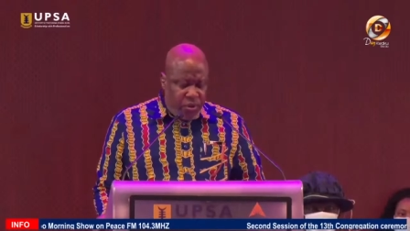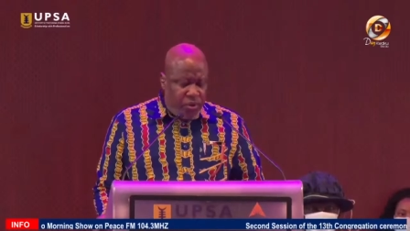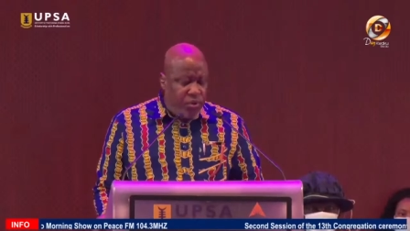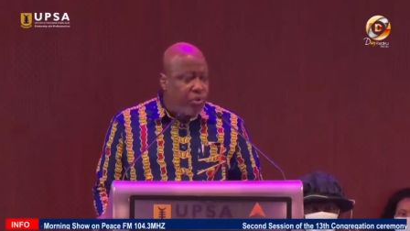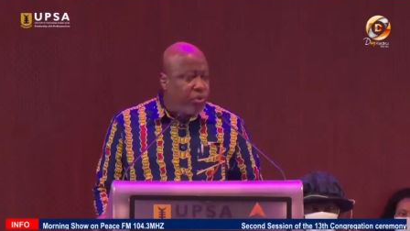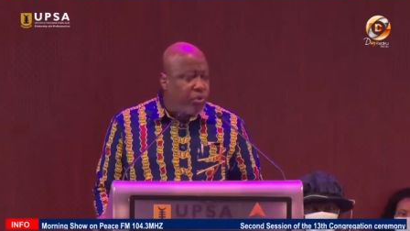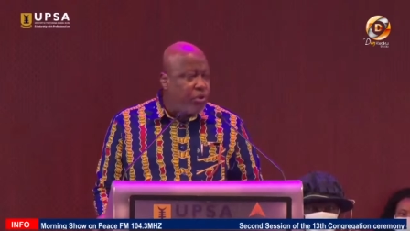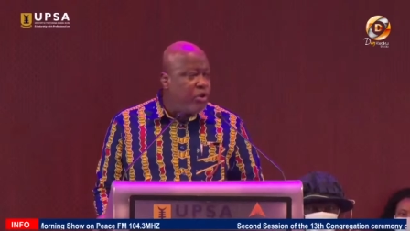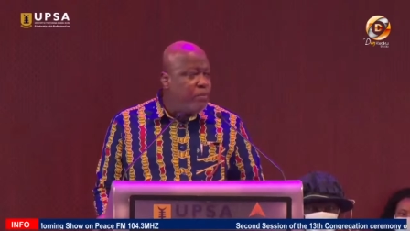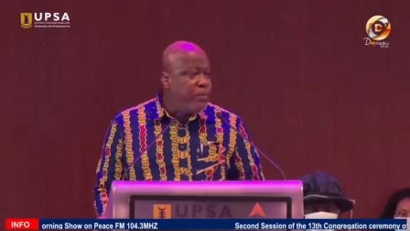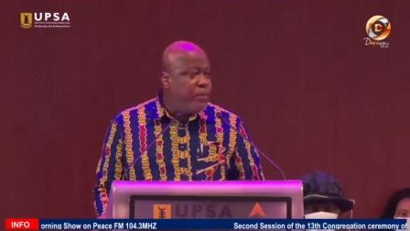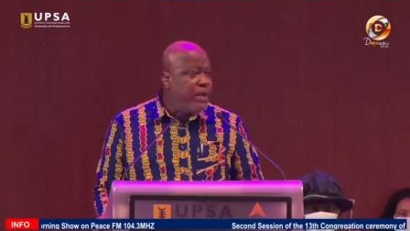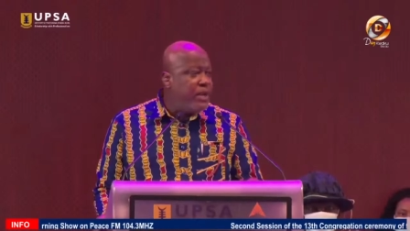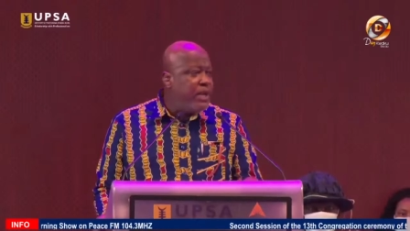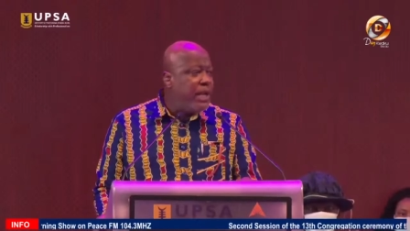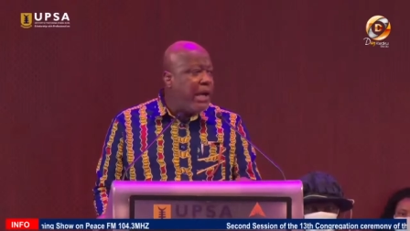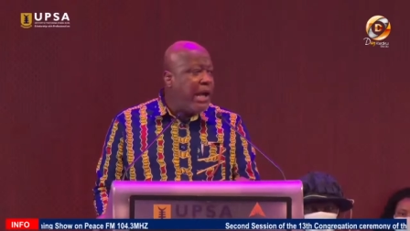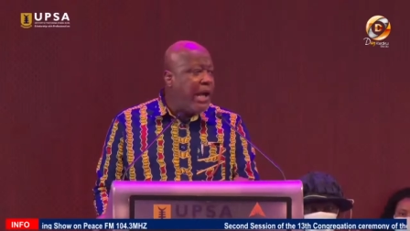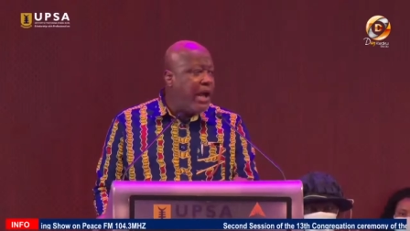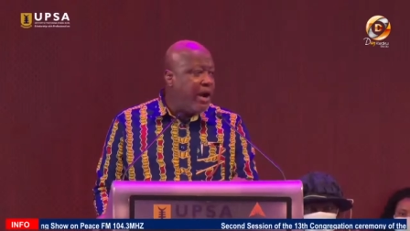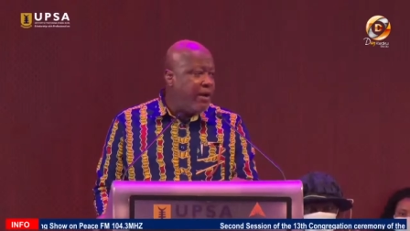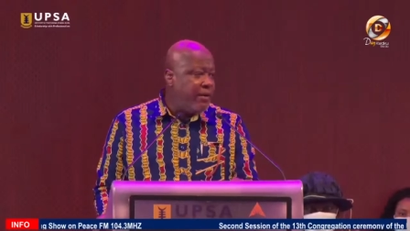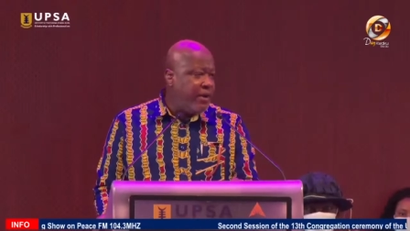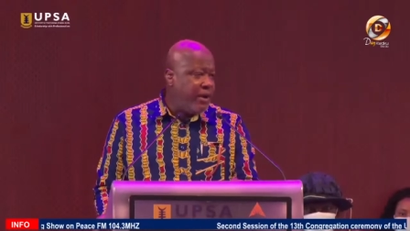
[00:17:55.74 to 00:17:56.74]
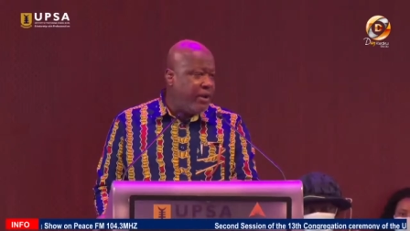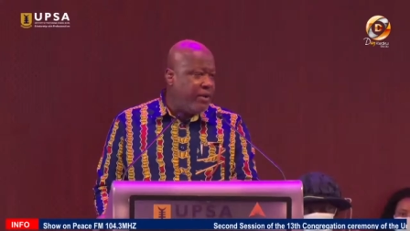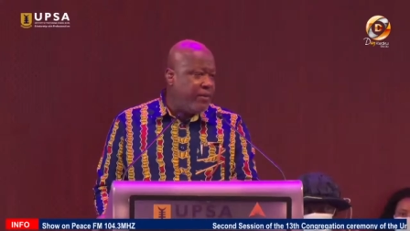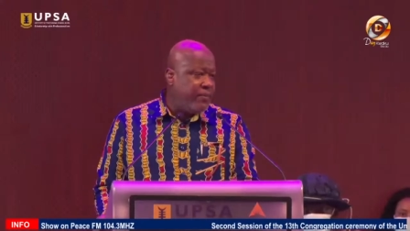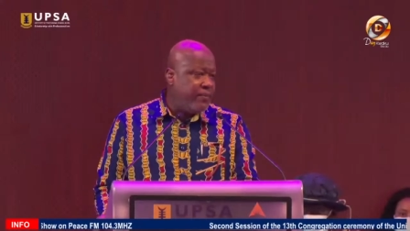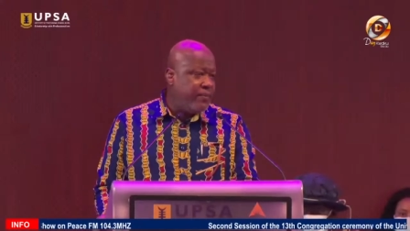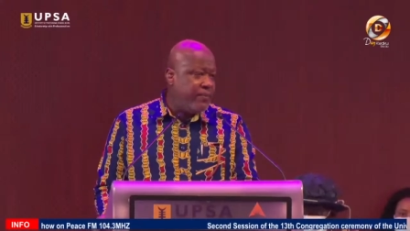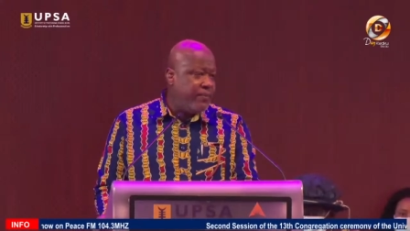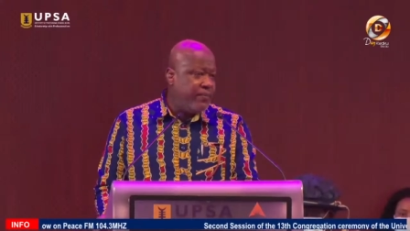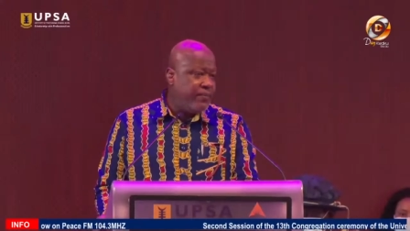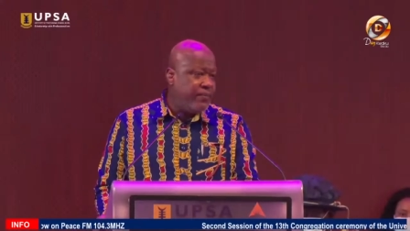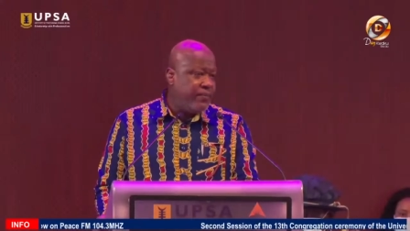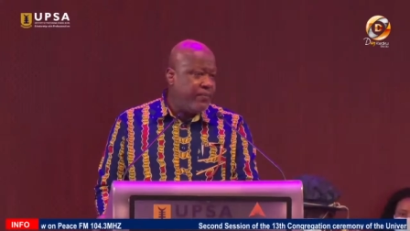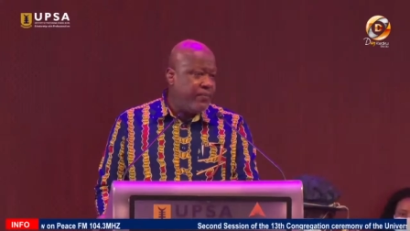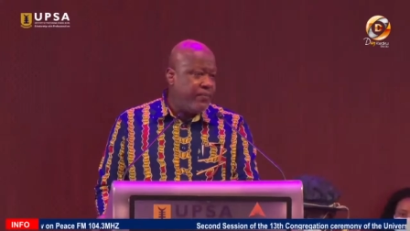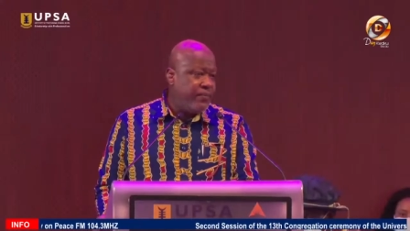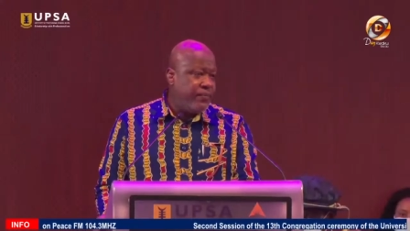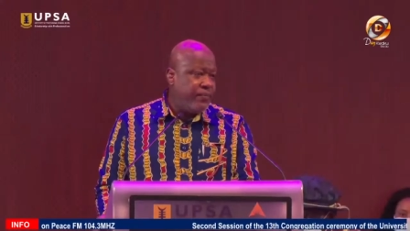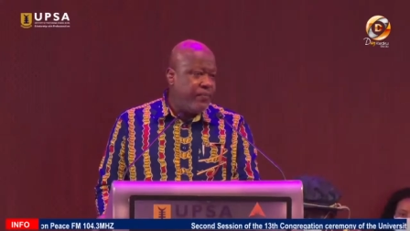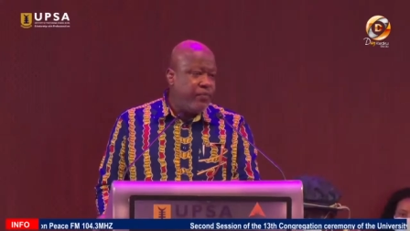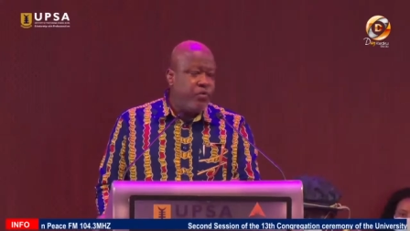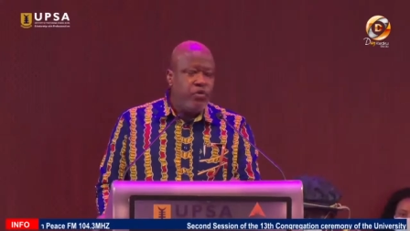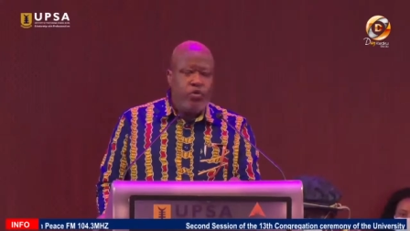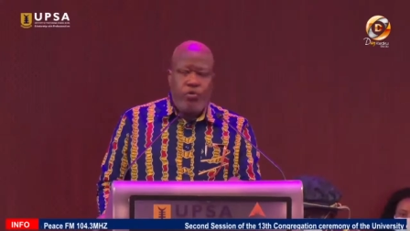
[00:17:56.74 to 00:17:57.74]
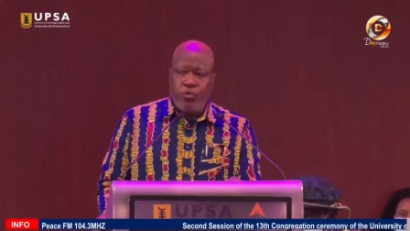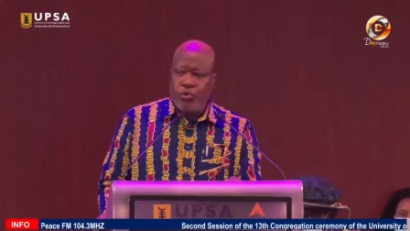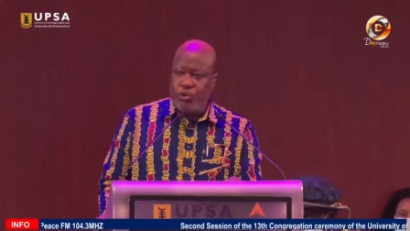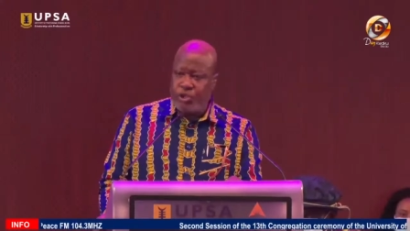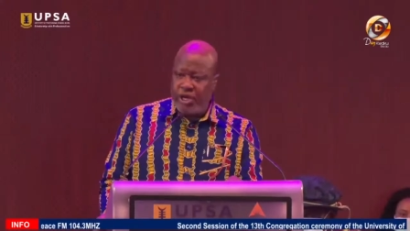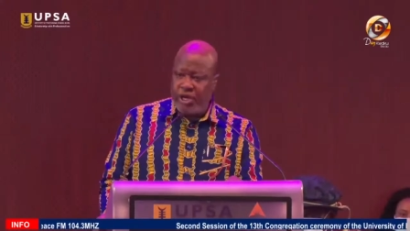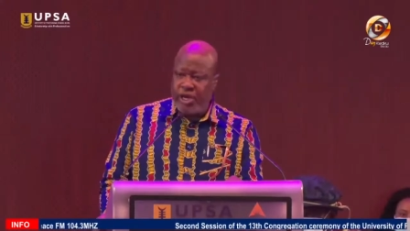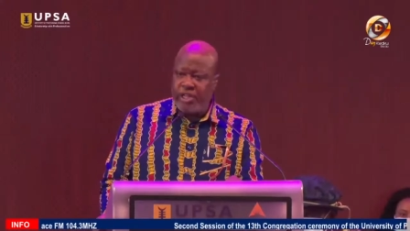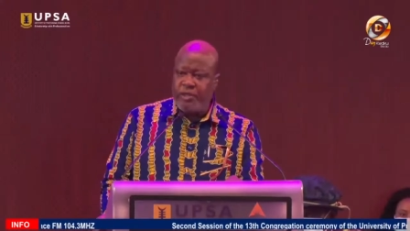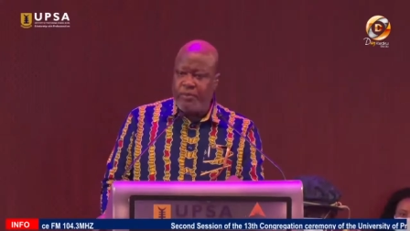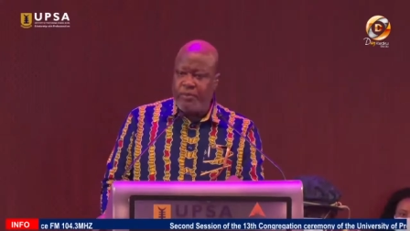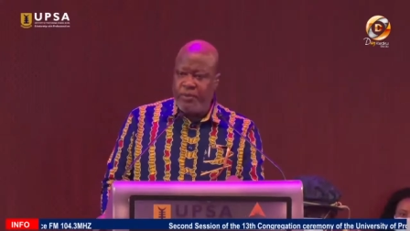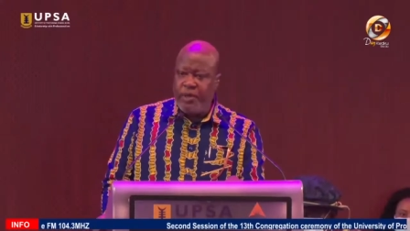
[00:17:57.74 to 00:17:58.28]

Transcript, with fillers: Do not be in a hurry to judge